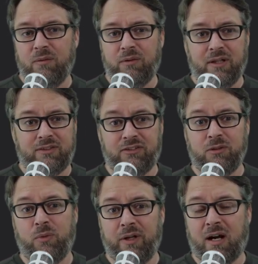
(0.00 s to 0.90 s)
The
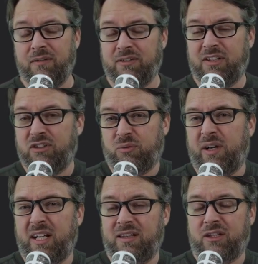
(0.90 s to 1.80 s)
system one obviously is
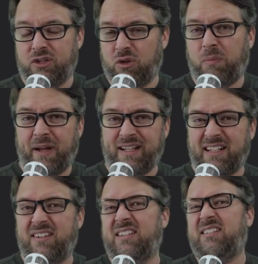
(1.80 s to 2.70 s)
running the control plane.
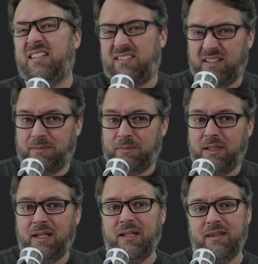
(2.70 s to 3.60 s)
That's the system
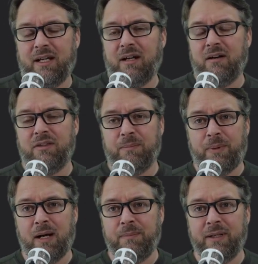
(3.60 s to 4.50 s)
there. The
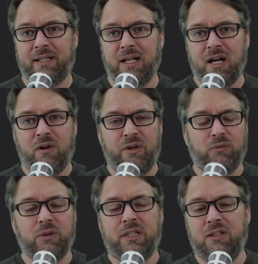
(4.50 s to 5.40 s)
public, we
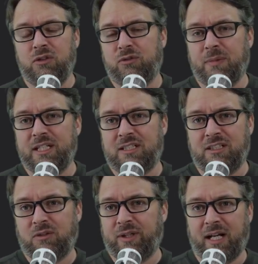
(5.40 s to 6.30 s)
don't really use much.
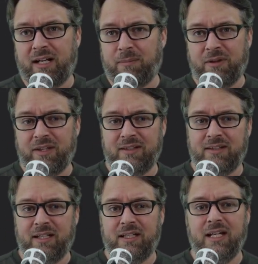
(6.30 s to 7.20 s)
It's only got a couple of things
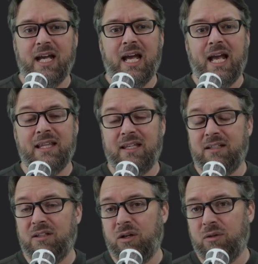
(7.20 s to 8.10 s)
in it. And
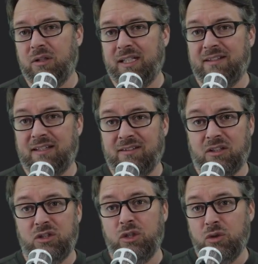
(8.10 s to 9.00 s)
then node lease is
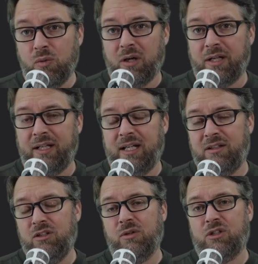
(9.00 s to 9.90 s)
a new one
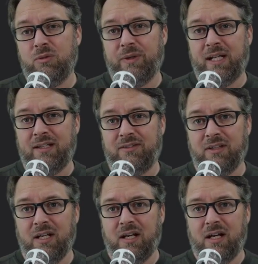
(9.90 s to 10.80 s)
in newer Kubernetes
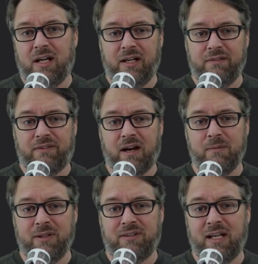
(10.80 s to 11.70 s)

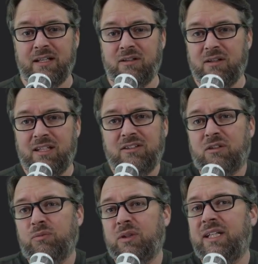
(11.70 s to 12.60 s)
environments. And these
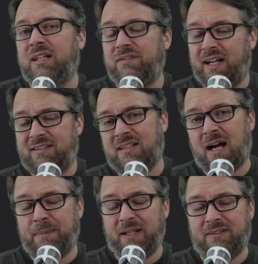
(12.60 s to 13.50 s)
are really advanced
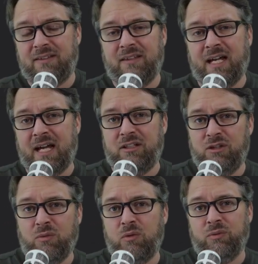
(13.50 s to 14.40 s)
topics that
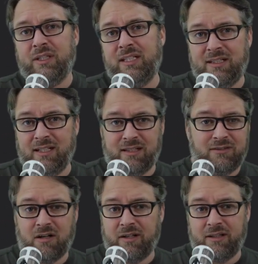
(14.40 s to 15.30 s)
you won't really need getting
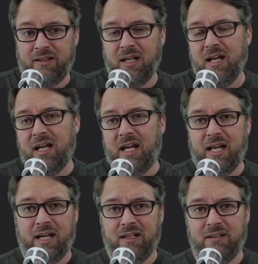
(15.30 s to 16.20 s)
started.
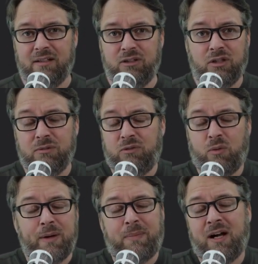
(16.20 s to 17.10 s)
And you could
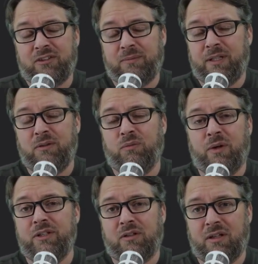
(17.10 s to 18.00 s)
quite possibly
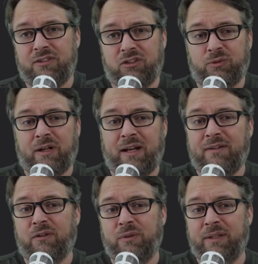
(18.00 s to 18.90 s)
run your clusters without
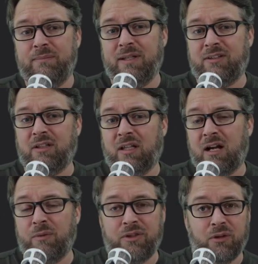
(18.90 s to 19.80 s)
ever really messing a
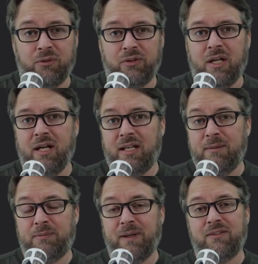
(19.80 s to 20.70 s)
lot with those
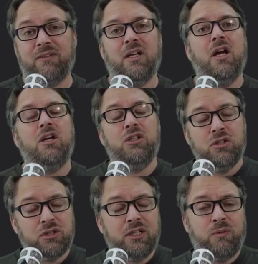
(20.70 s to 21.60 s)
namespaces.
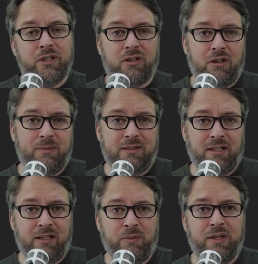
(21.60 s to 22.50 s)
Usually what you're going to be
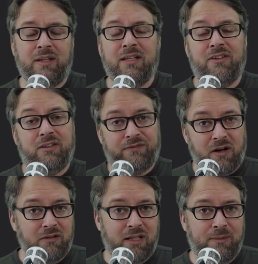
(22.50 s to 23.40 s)
dealing with is the
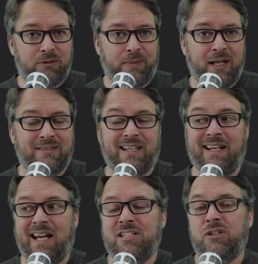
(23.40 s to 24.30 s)
default namespace.
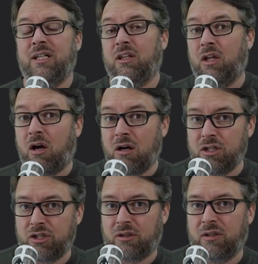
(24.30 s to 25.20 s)
And as you get
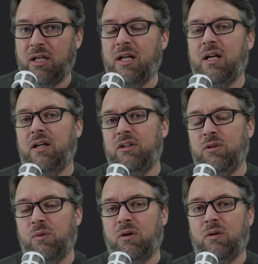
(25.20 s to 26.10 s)
larger,
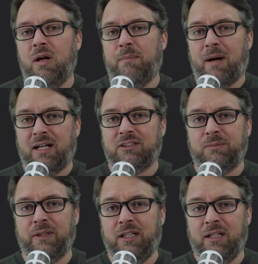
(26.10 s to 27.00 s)
you will
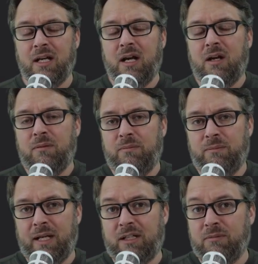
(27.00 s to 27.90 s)
possibly
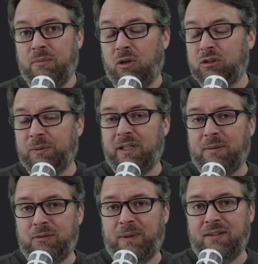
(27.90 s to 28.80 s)
make multiple
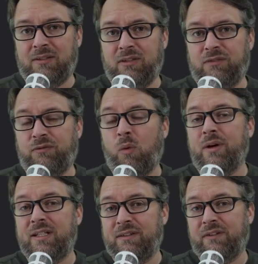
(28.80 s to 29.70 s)
namespaces
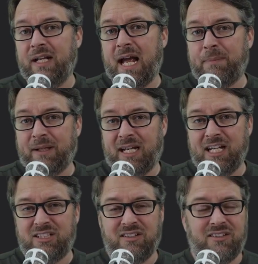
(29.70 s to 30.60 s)
for different
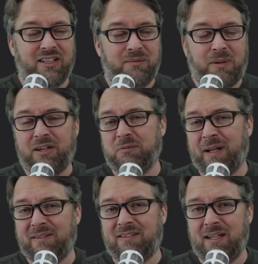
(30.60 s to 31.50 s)
applications that
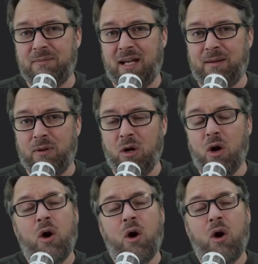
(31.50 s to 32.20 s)
possibly have the same name.